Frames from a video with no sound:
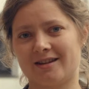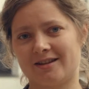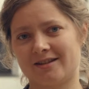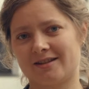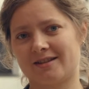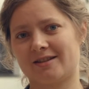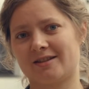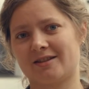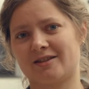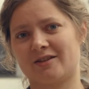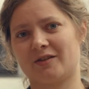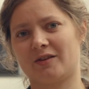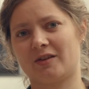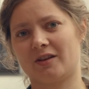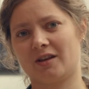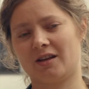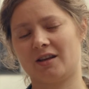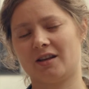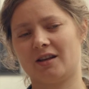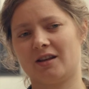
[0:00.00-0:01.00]
as
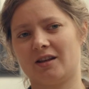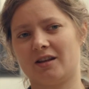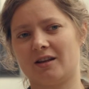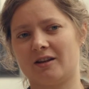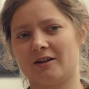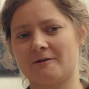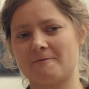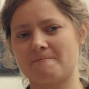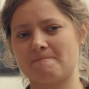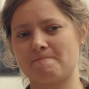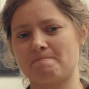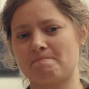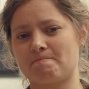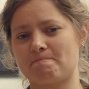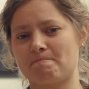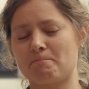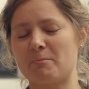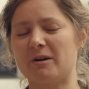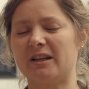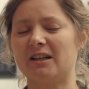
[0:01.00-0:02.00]
the
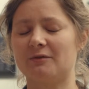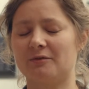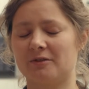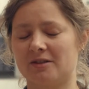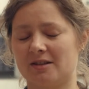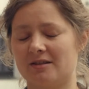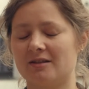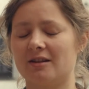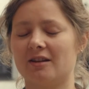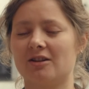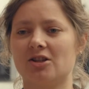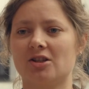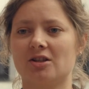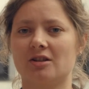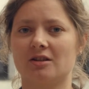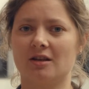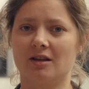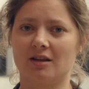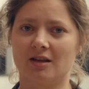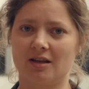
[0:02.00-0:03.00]

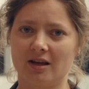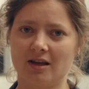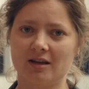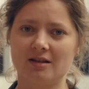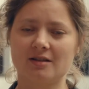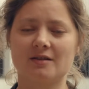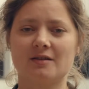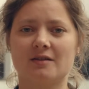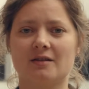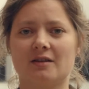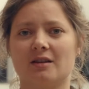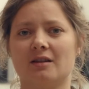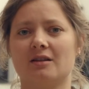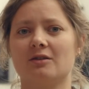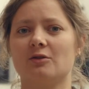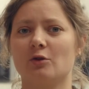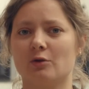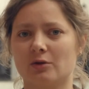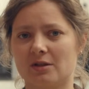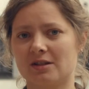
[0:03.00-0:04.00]
manifestation against the
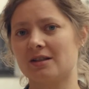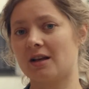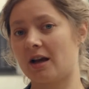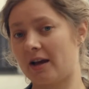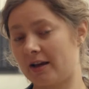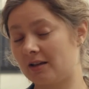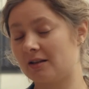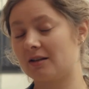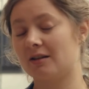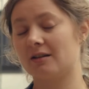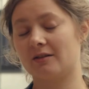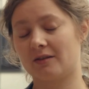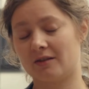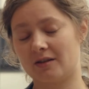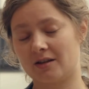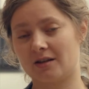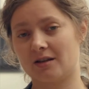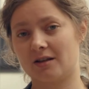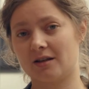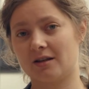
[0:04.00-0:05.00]
not signing
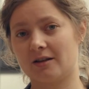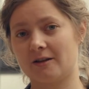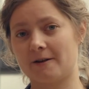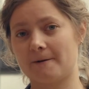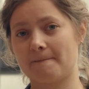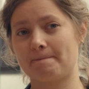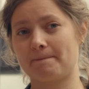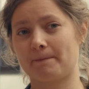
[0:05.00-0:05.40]
the